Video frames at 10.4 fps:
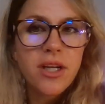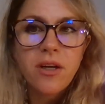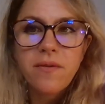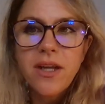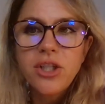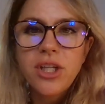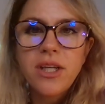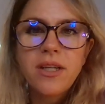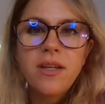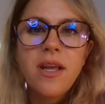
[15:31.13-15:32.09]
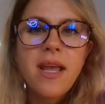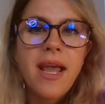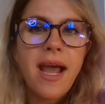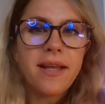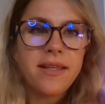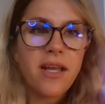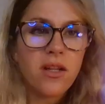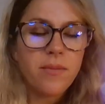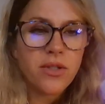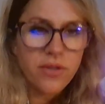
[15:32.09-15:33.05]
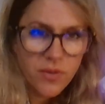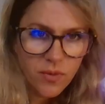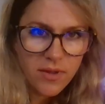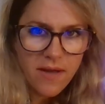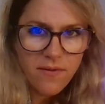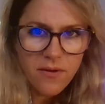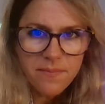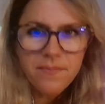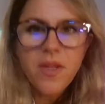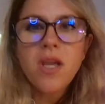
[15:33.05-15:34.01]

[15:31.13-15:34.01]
intervention at the elementary school level.